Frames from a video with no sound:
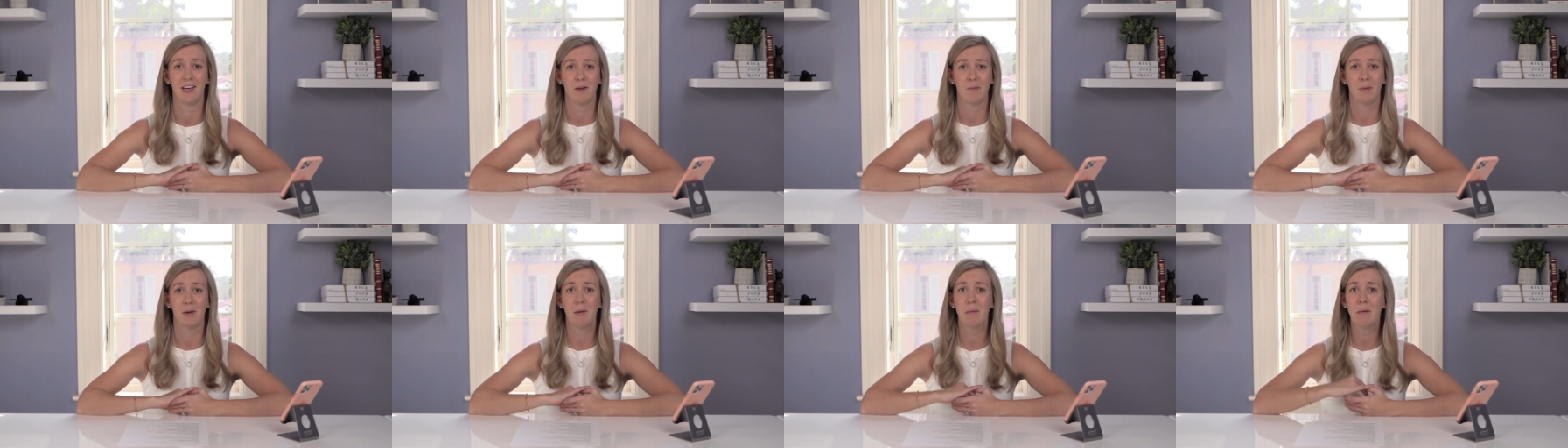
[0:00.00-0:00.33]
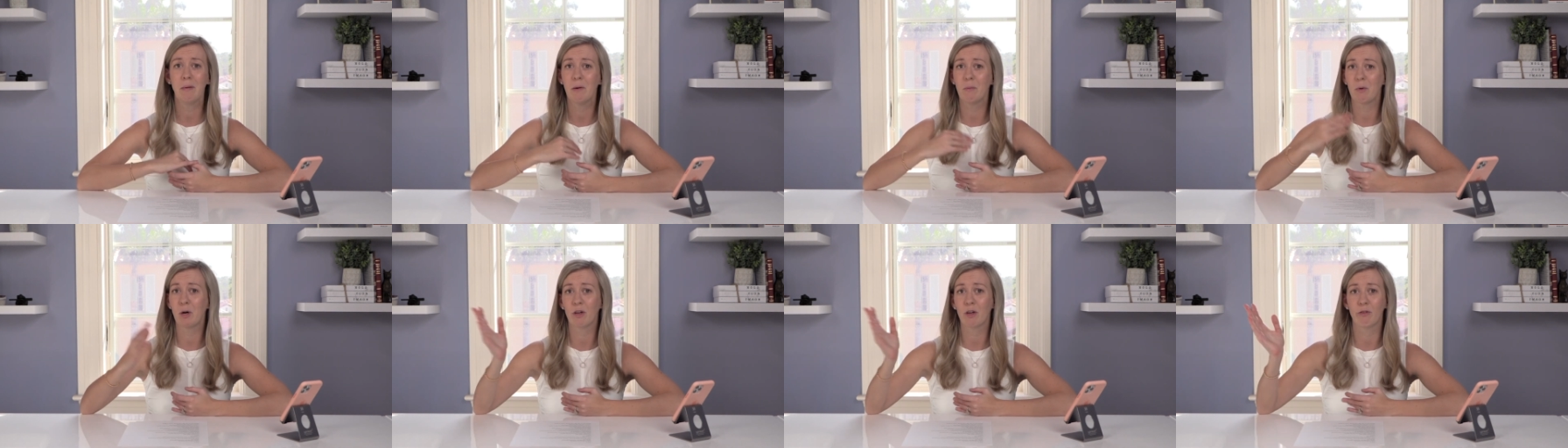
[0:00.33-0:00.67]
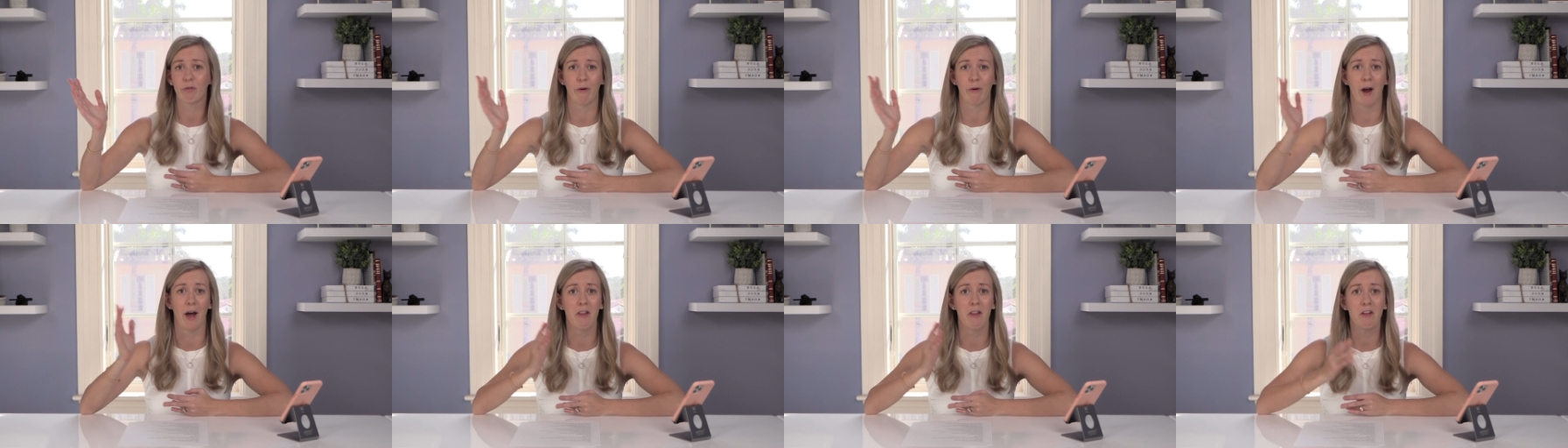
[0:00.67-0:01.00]
Maybe it works
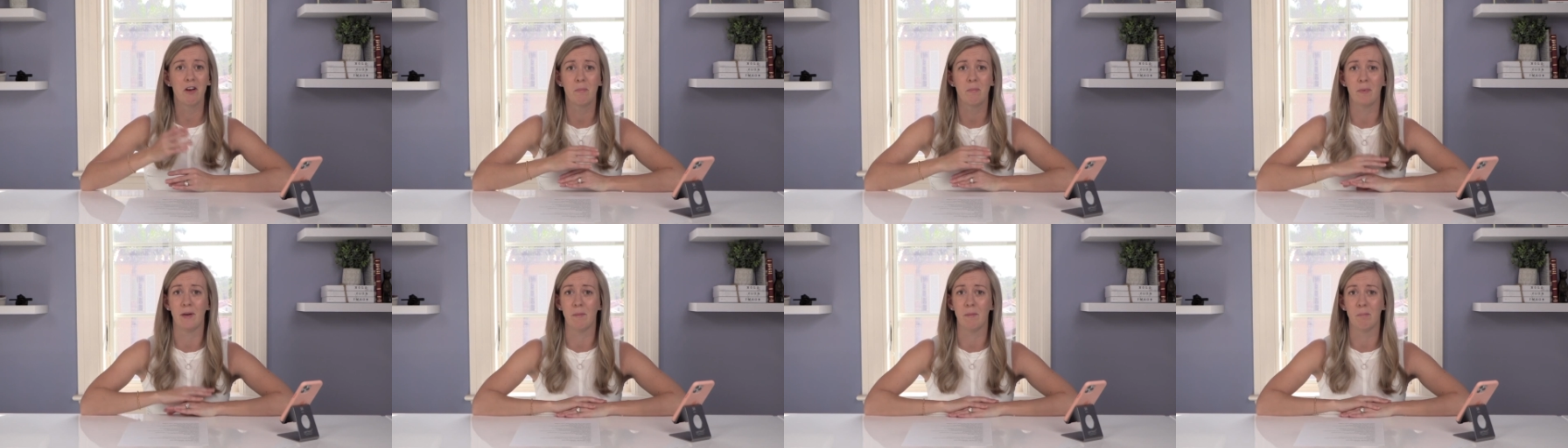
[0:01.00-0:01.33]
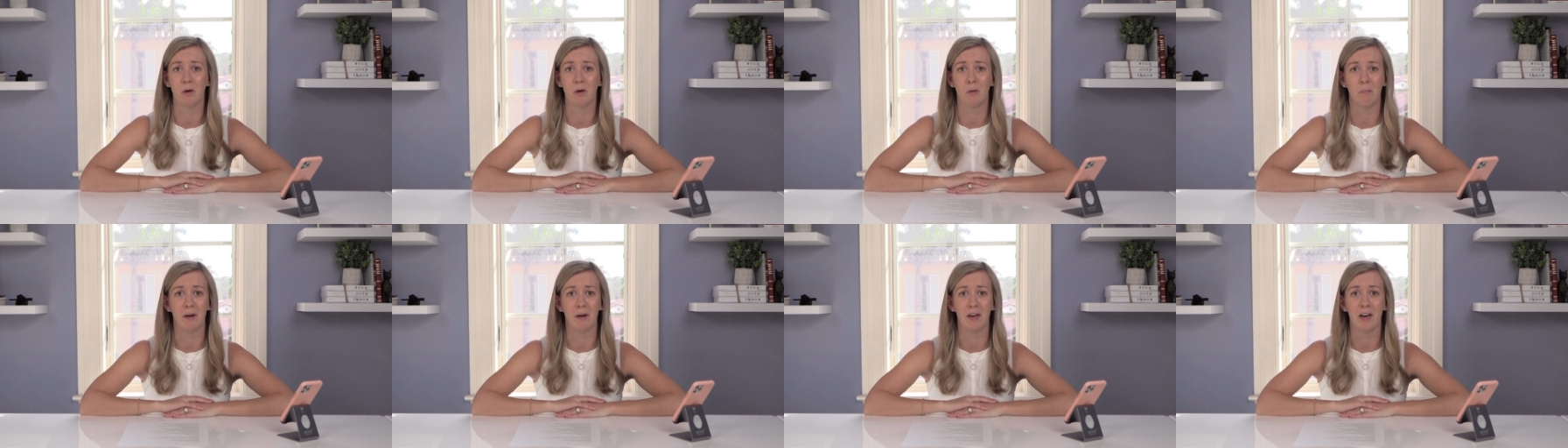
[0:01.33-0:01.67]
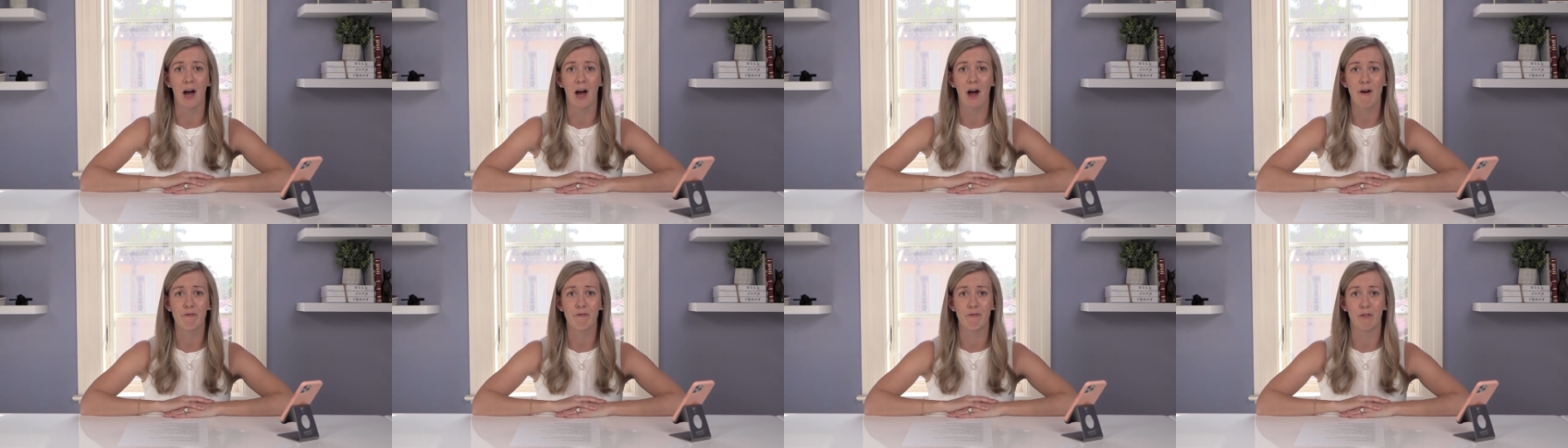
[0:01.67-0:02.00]
for other people, but
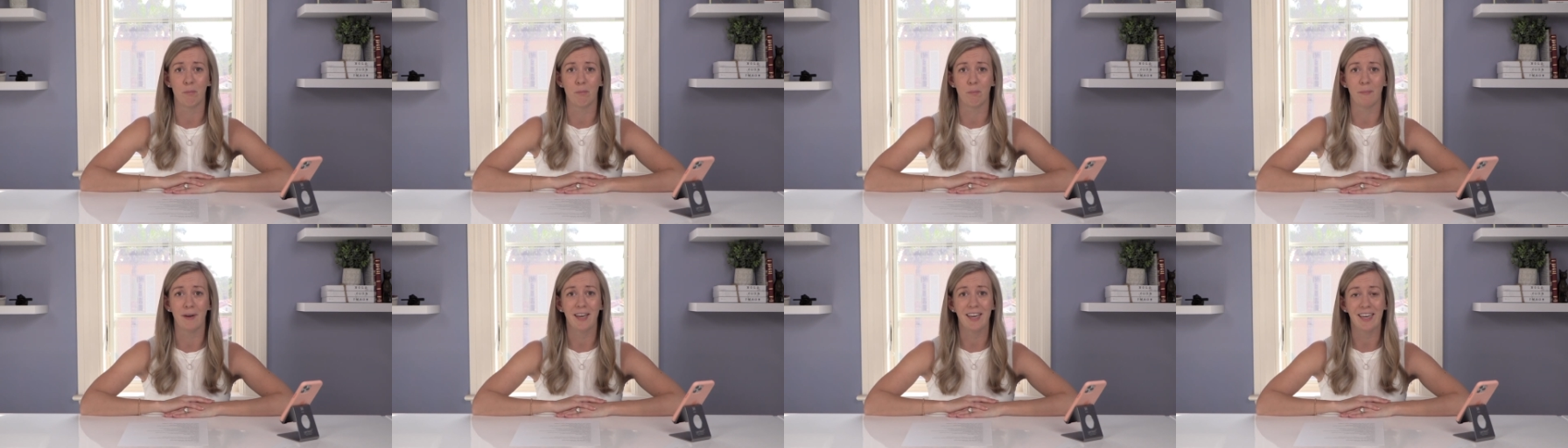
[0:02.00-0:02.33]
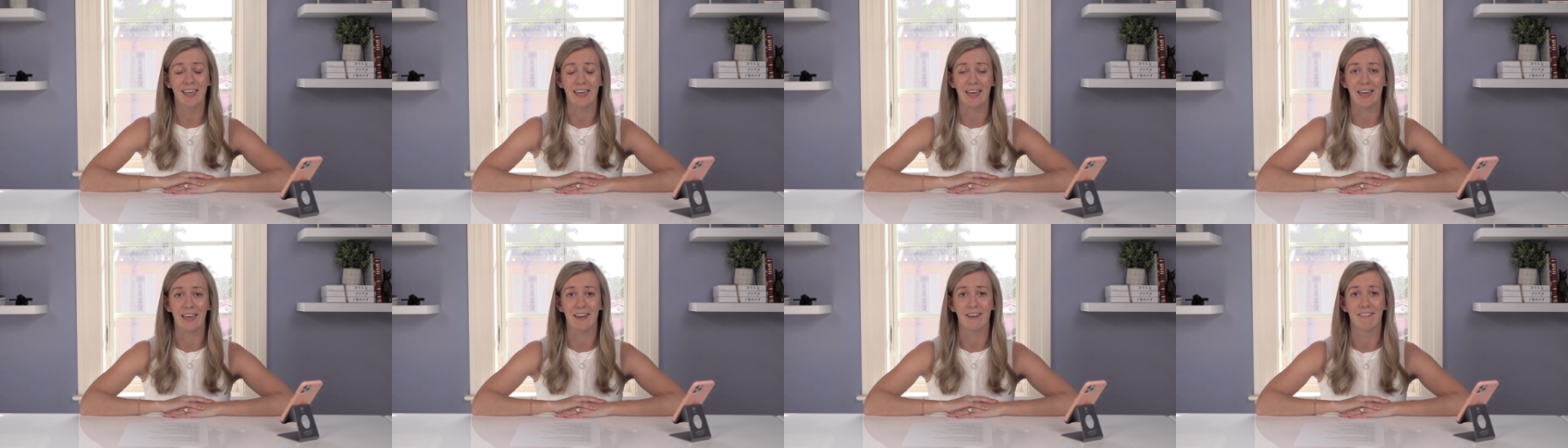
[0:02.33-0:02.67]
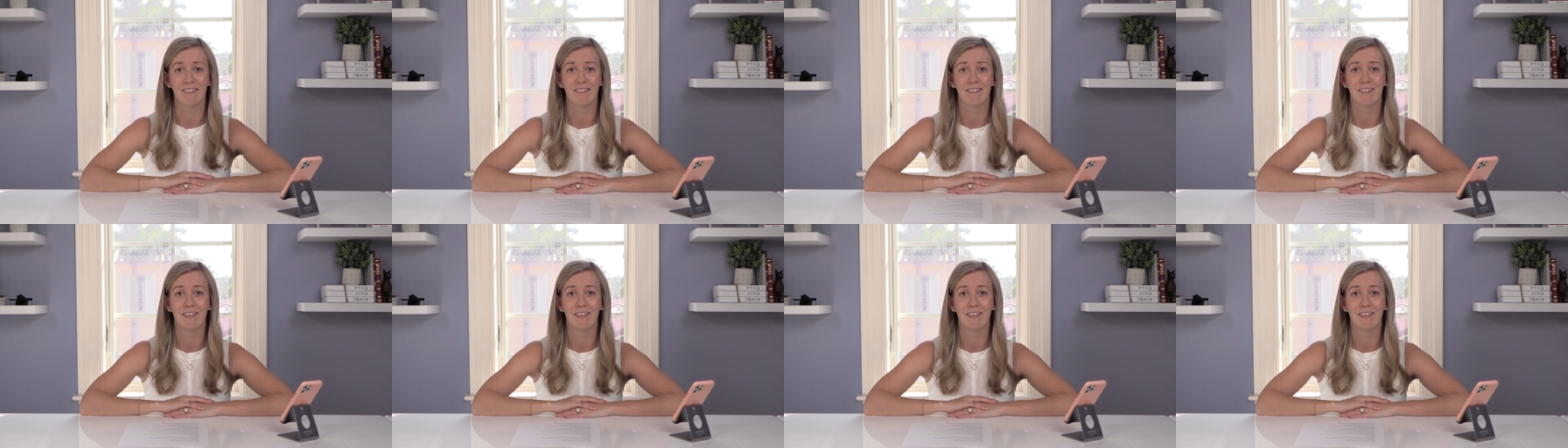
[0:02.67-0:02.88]
not for me.